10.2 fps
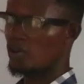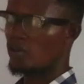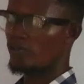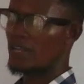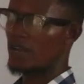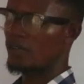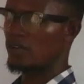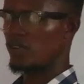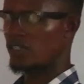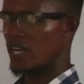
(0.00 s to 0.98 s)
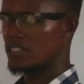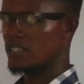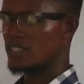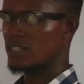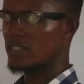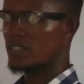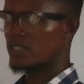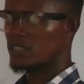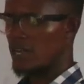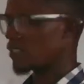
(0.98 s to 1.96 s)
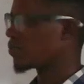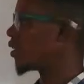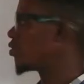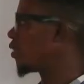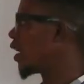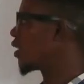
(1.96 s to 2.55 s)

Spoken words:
of the quadratic expression. Are you